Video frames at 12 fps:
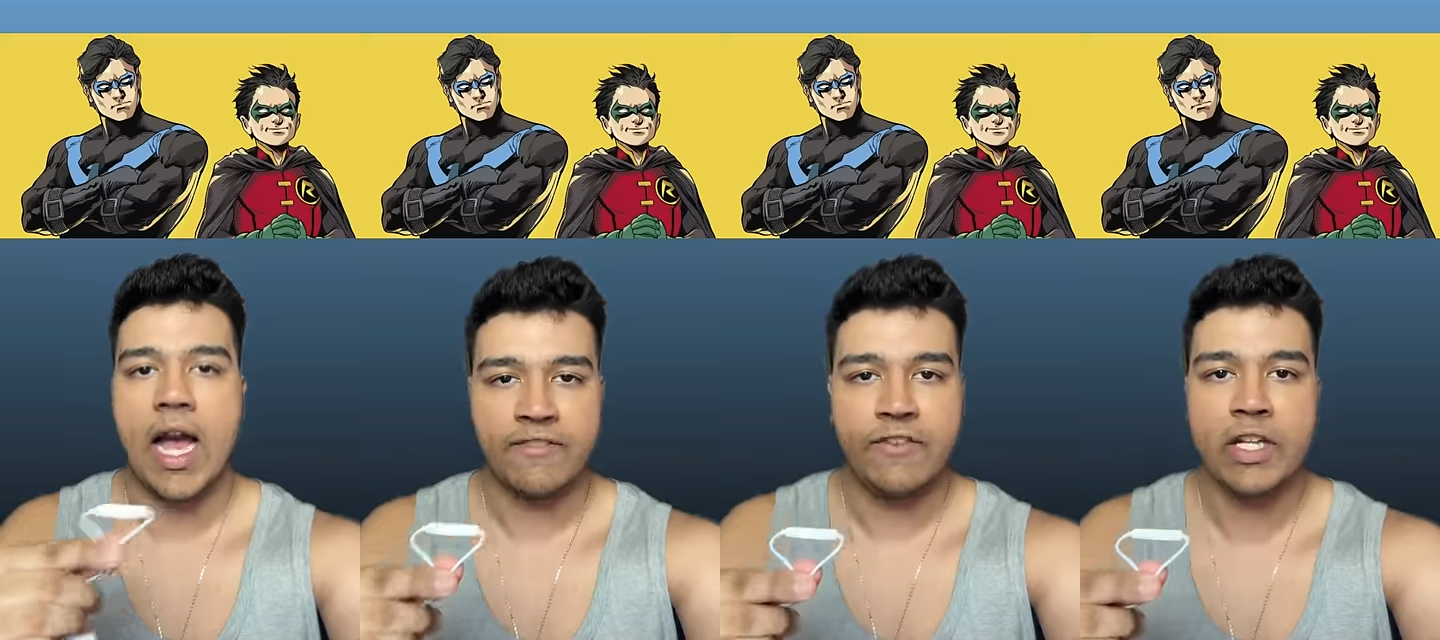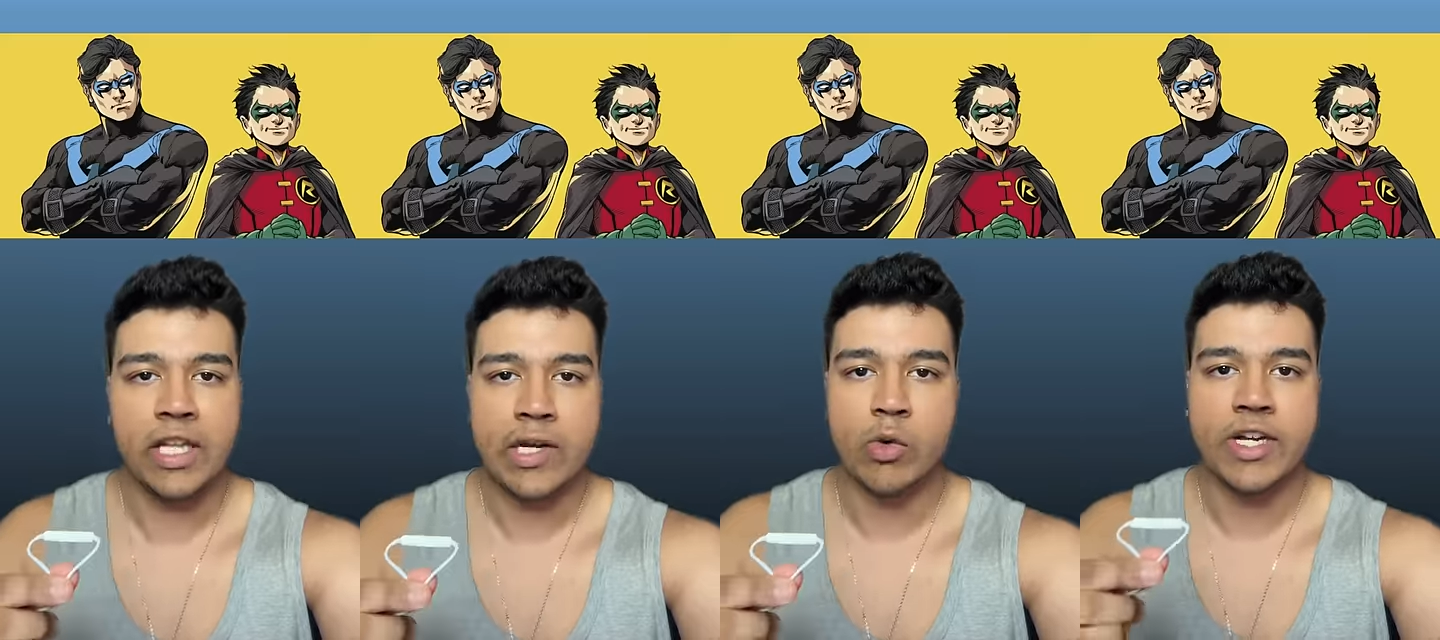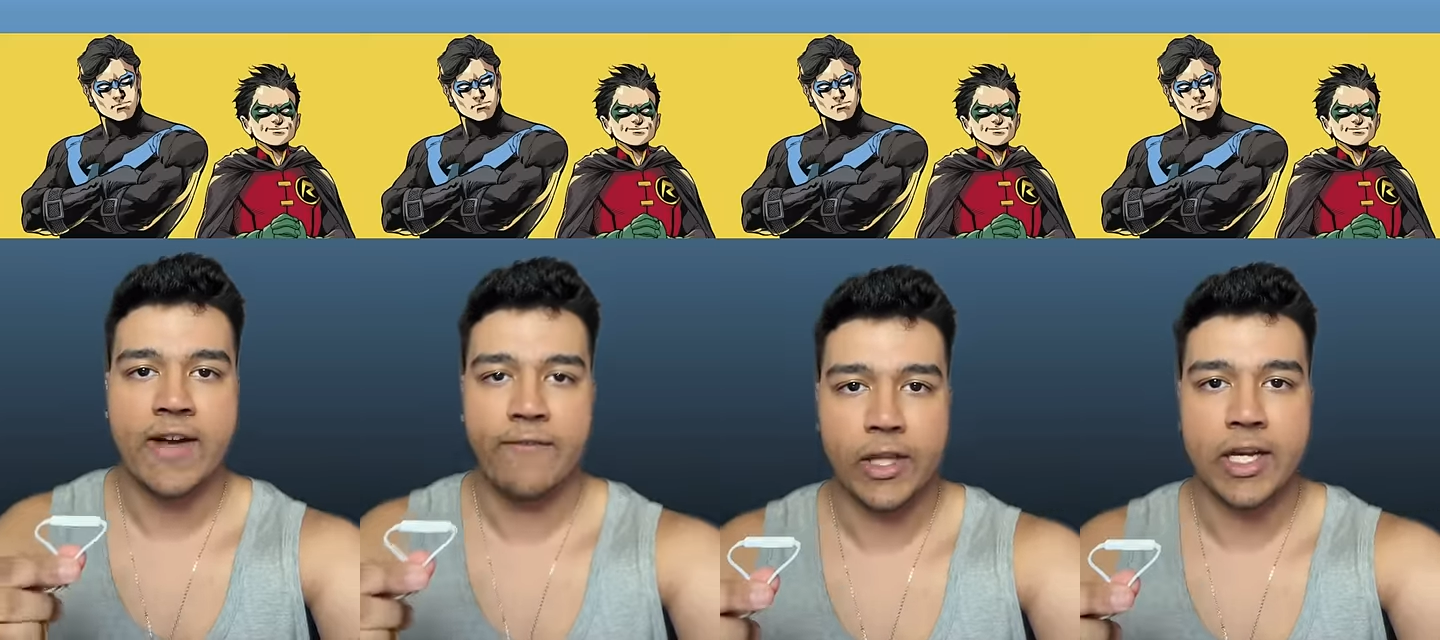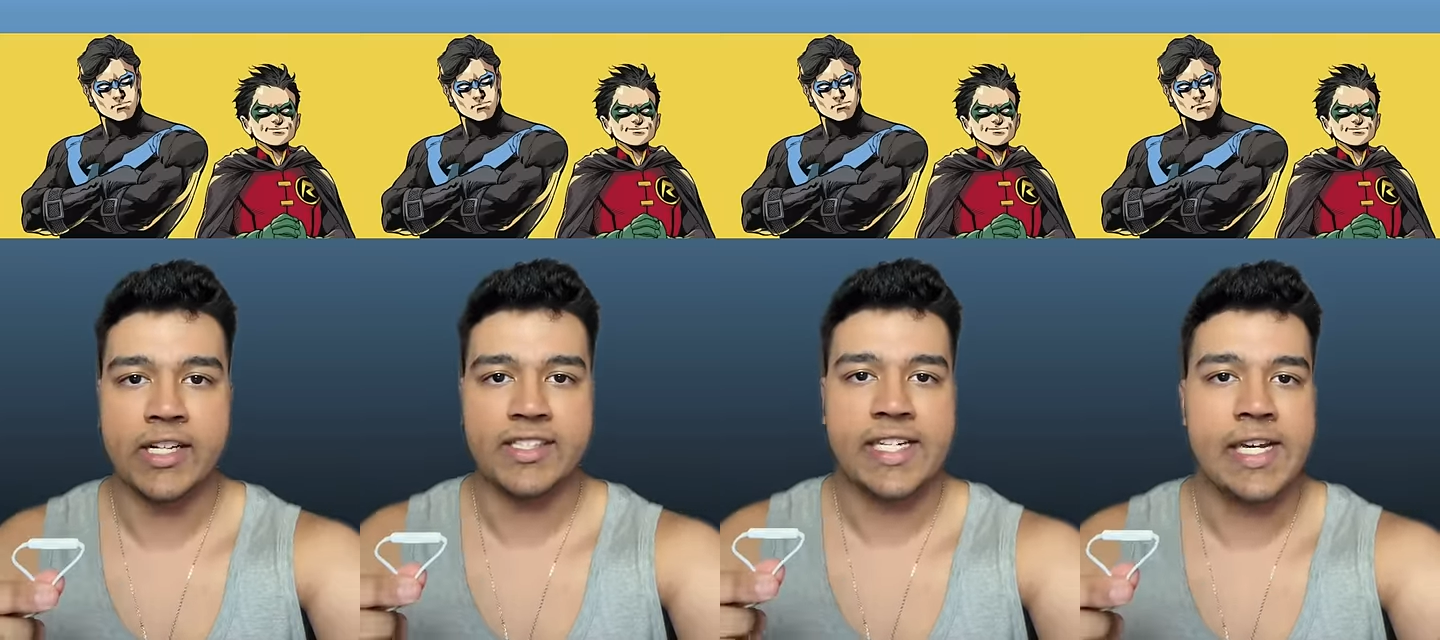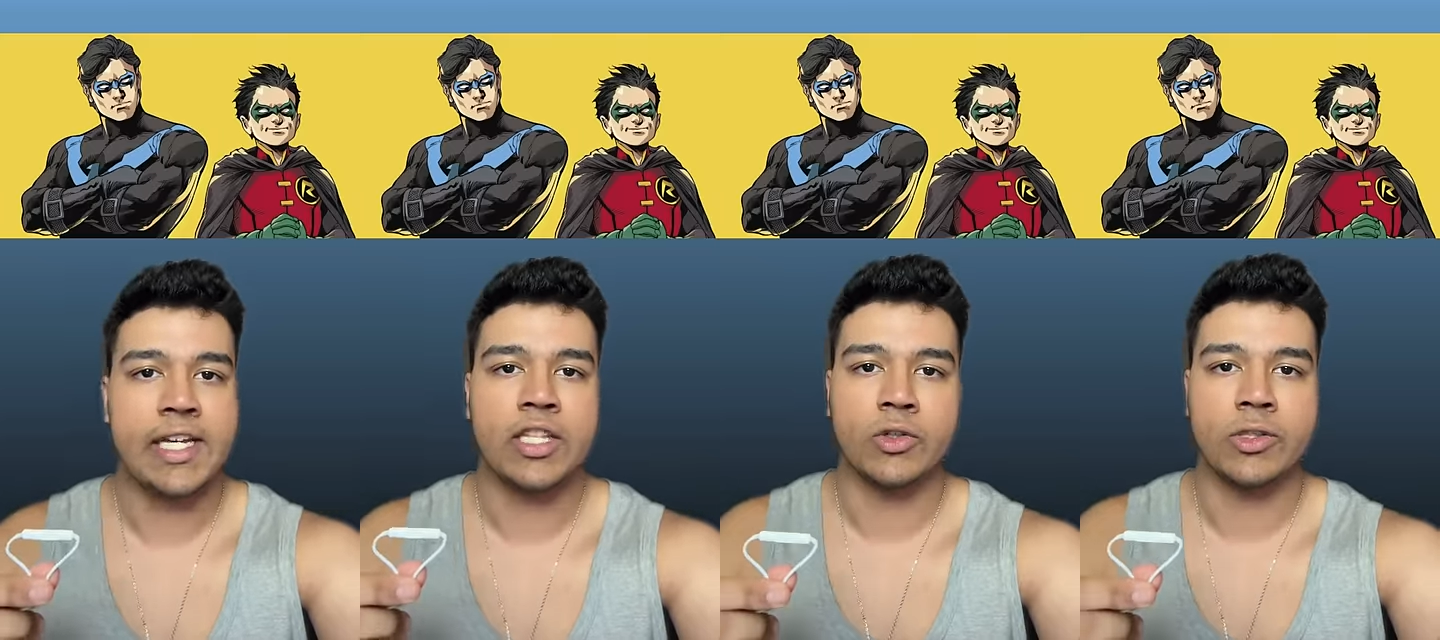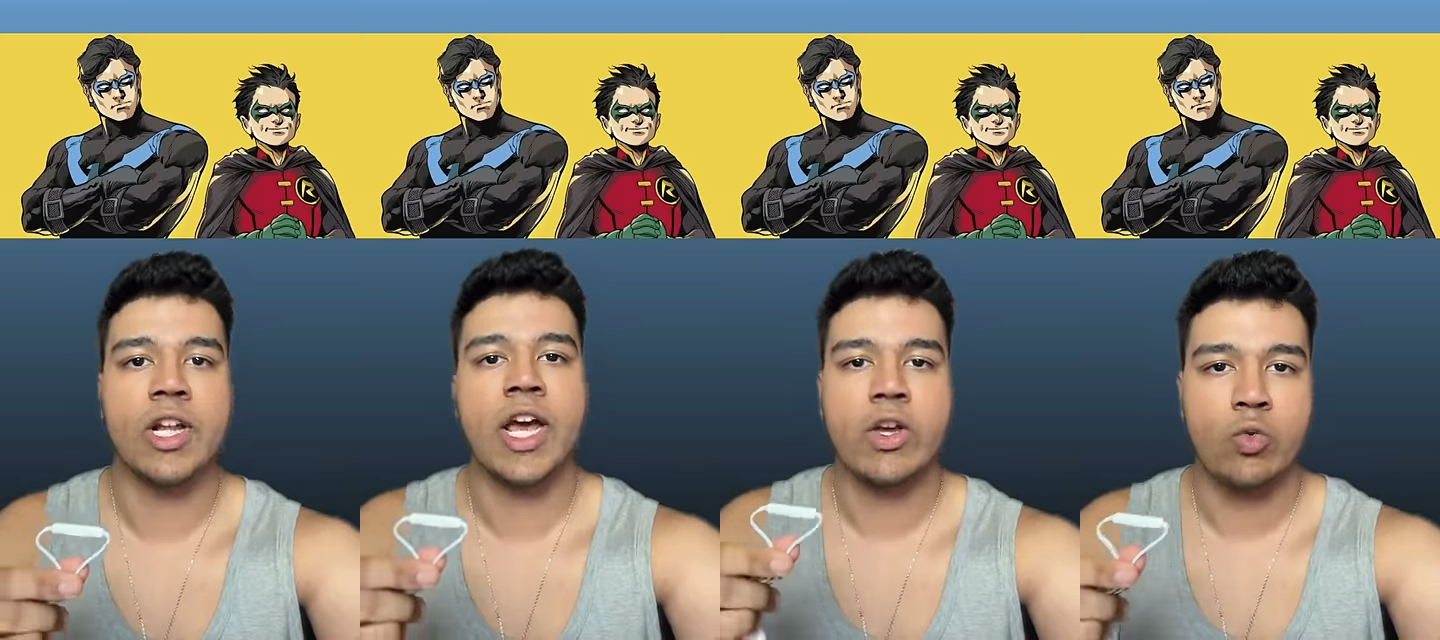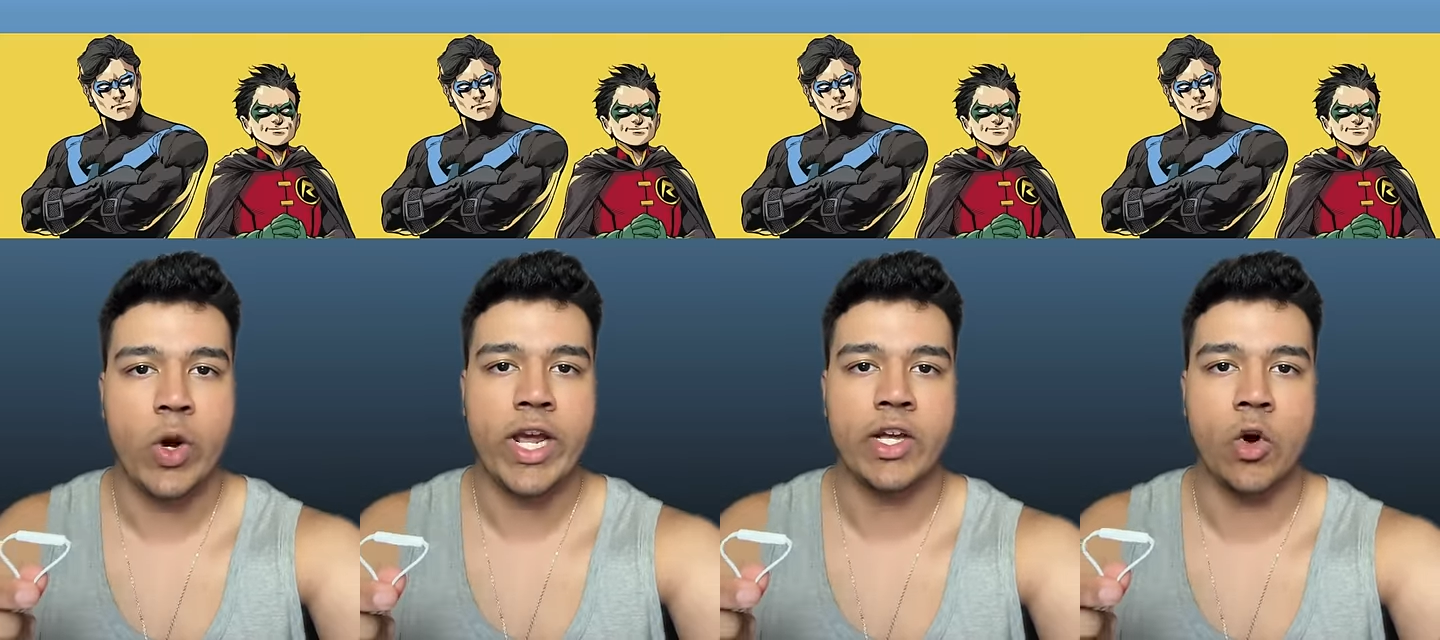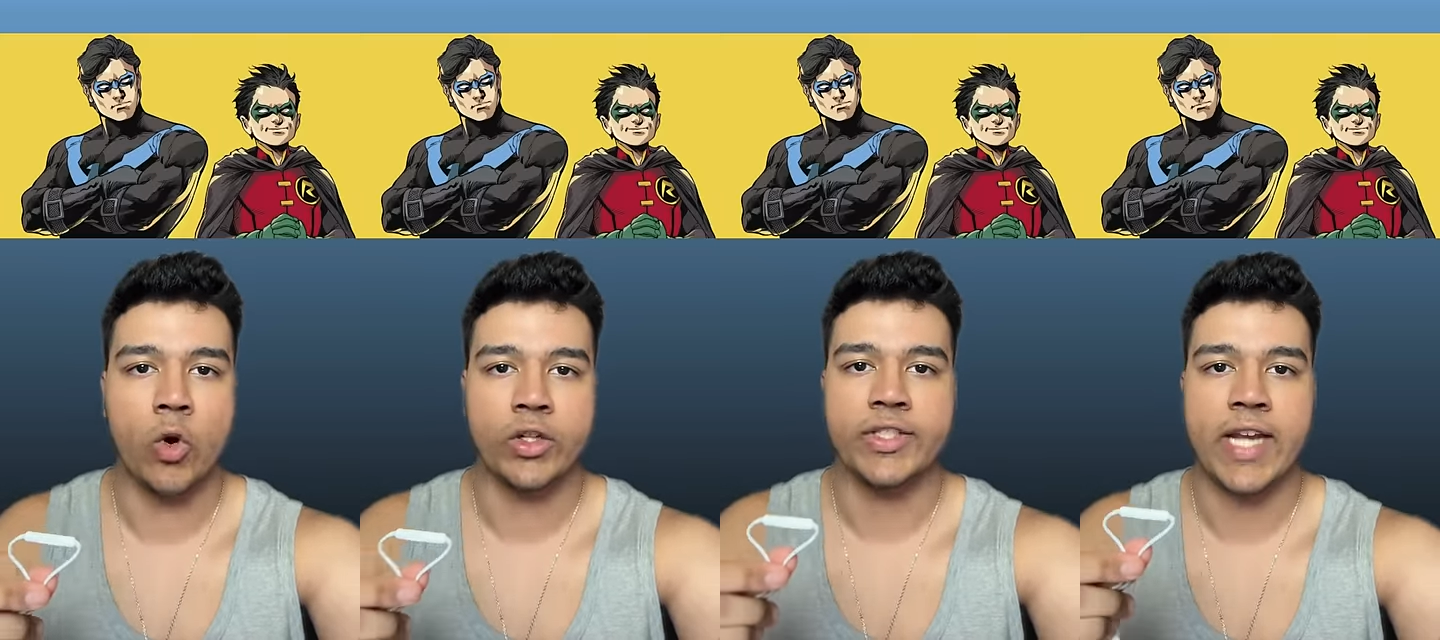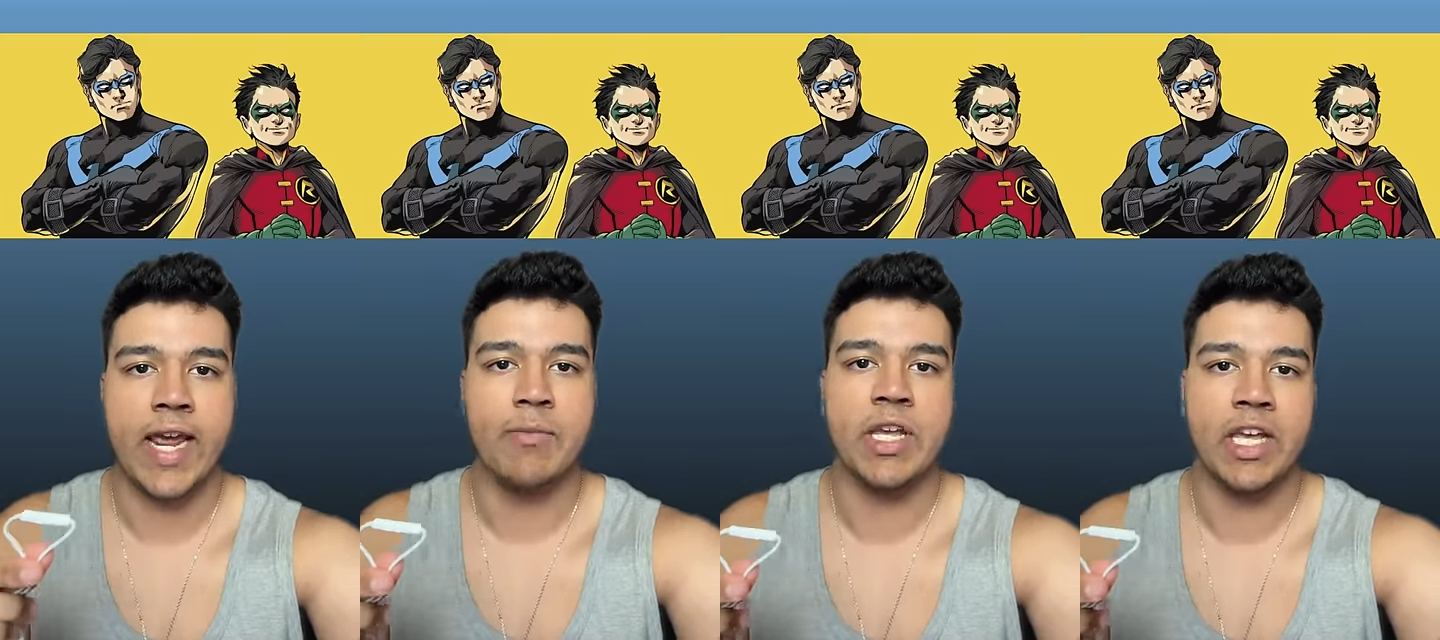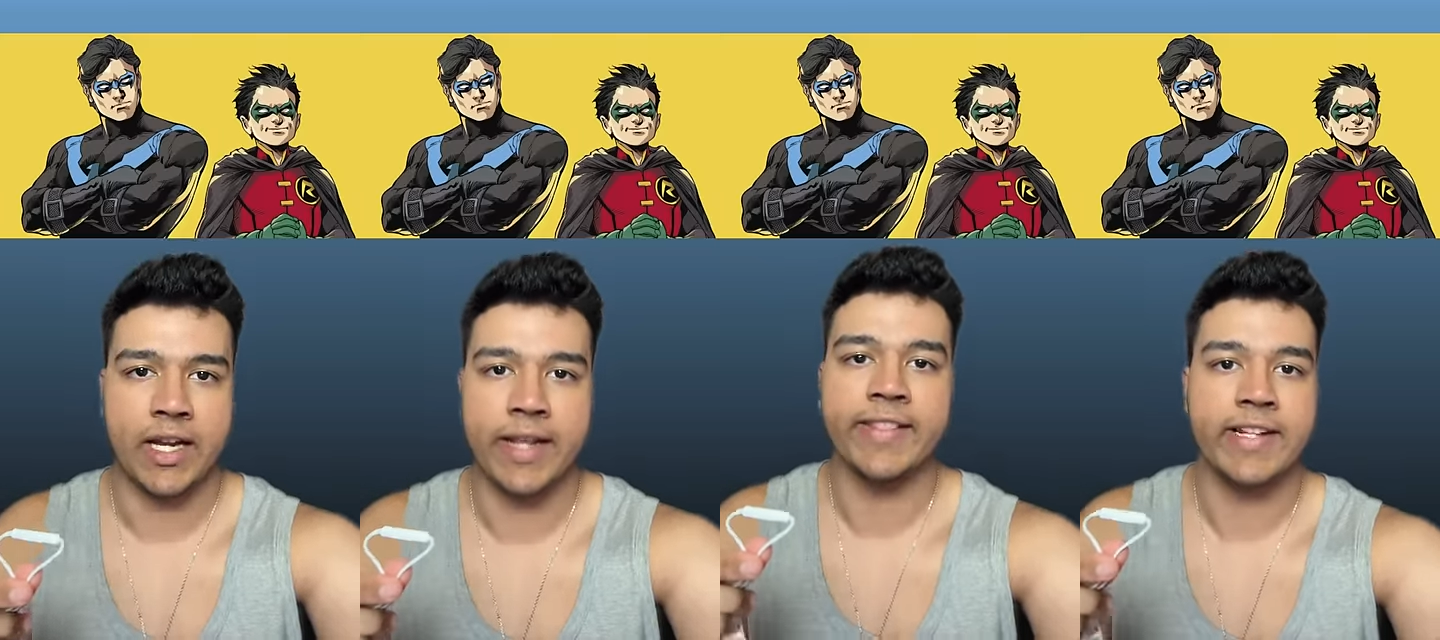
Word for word: feel like we're definitely going to see either Nightwing or Damian in the